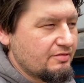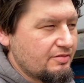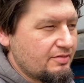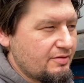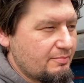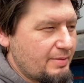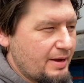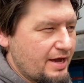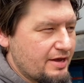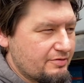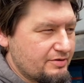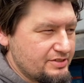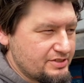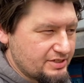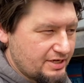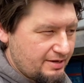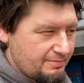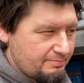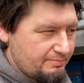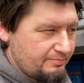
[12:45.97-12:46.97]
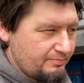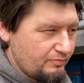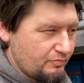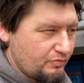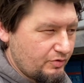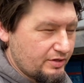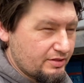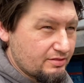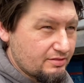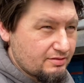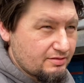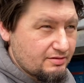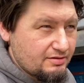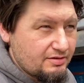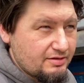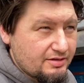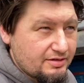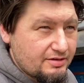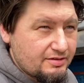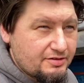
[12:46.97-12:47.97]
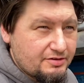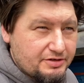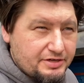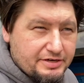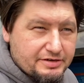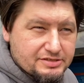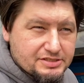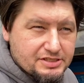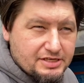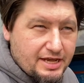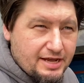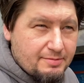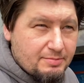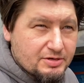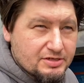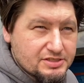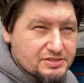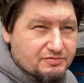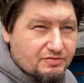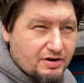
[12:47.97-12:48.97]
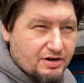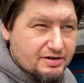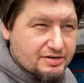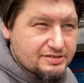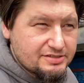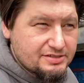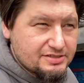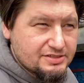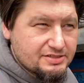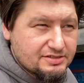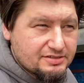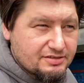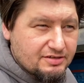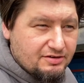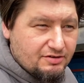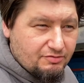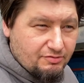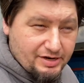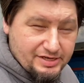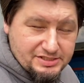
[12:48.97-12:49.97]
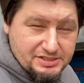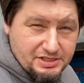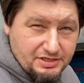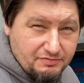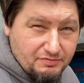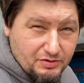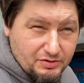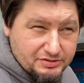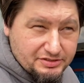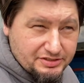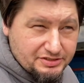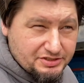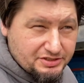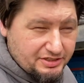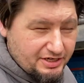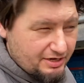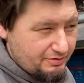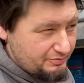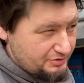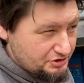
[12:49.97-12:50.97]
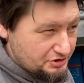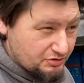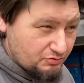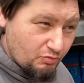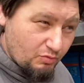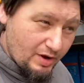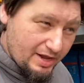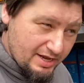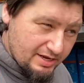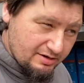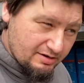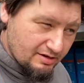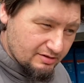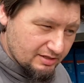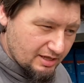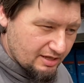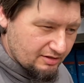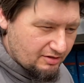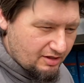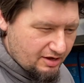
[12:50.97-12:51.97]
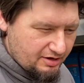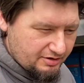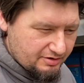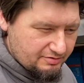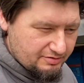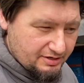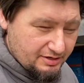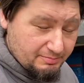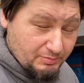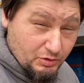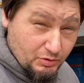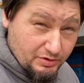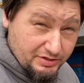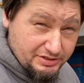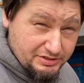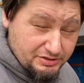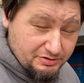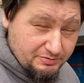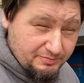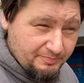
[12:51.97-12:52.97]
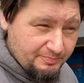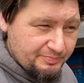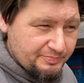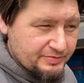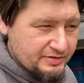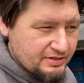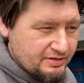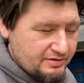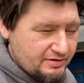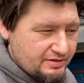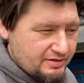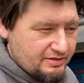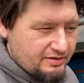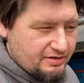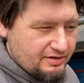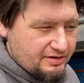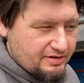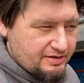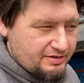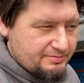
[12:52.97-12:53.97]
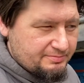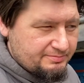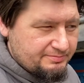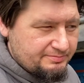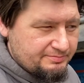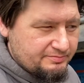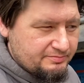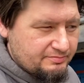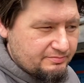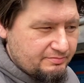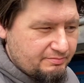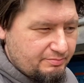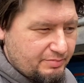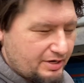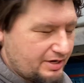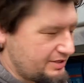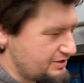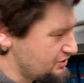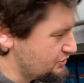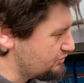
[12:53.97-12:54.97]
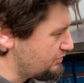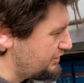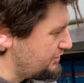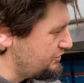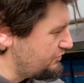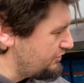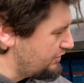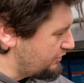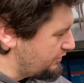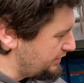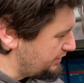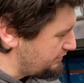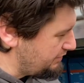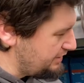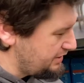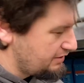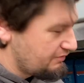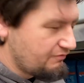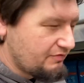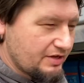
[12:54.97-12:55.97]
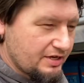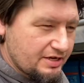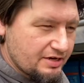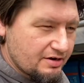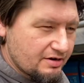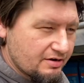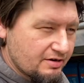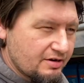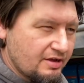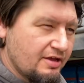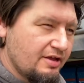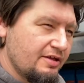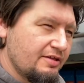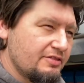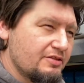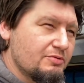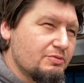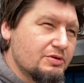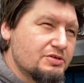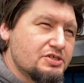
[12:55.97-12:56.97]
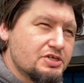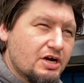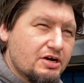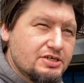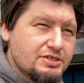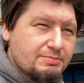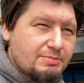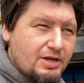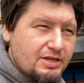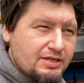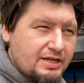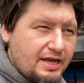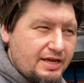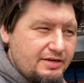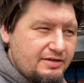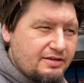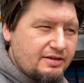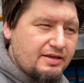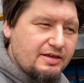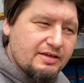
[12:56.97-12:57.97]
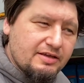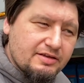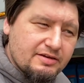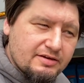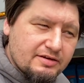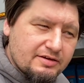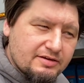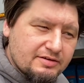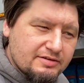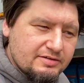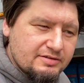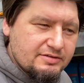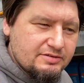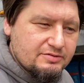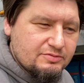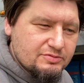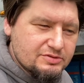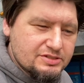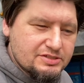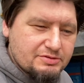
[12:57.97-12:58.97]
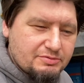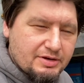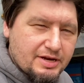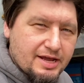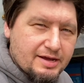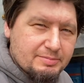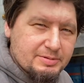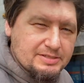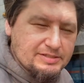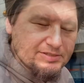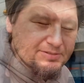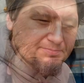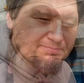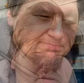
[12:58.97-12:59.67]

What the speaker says: batteries up with their nearest neighbor as far as resting voltage. Now we should wait a lot longer than I'm going to, but I just want to do a quick reconfigure, then we'll charge them all night, and we'll see what happens.